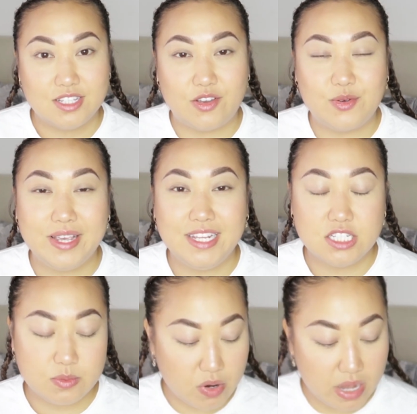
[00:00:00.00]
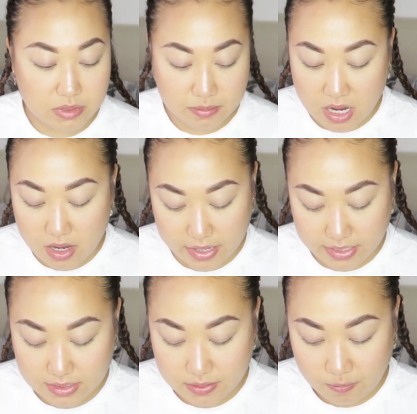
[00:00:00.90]
So I'll quickly just prime my
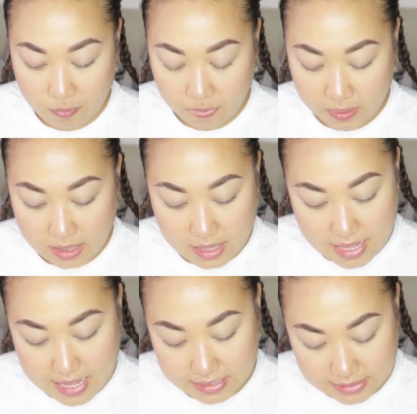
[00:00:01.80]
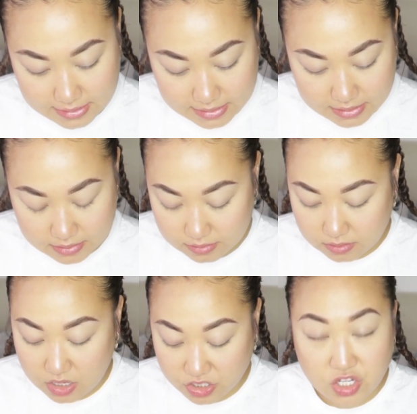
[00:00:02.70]
eyes, and
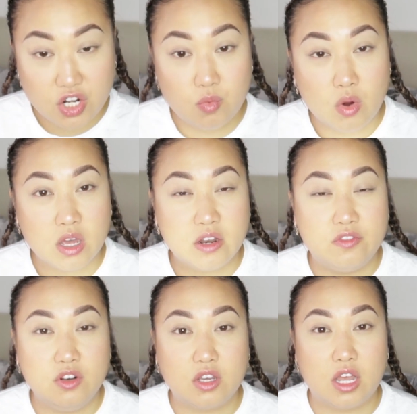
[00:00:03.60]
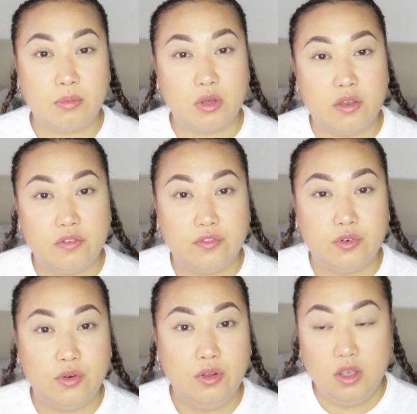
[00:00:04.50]
I don't know what kind of look I'm going
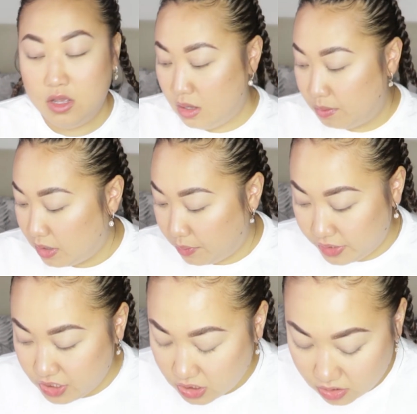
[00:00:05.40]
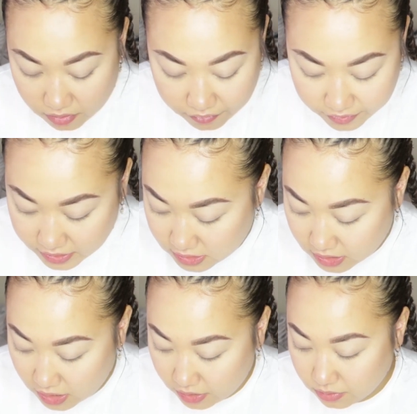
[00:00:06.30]
for, but we're just going to
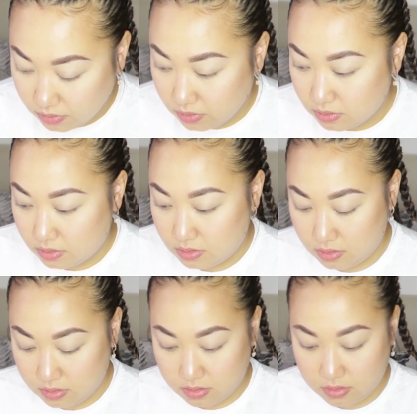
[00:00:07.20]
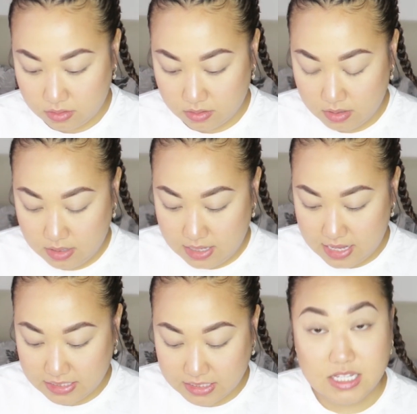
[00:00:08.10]
freestyle
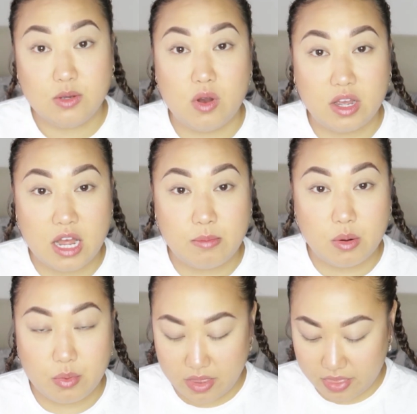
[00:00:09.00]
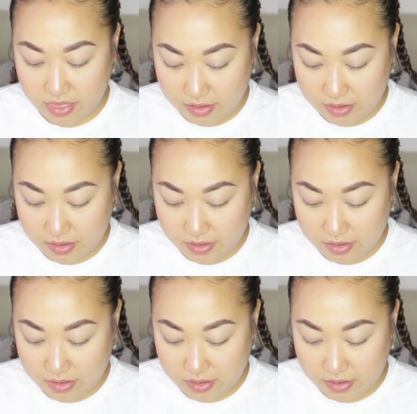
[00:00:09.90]
and see what I come up with.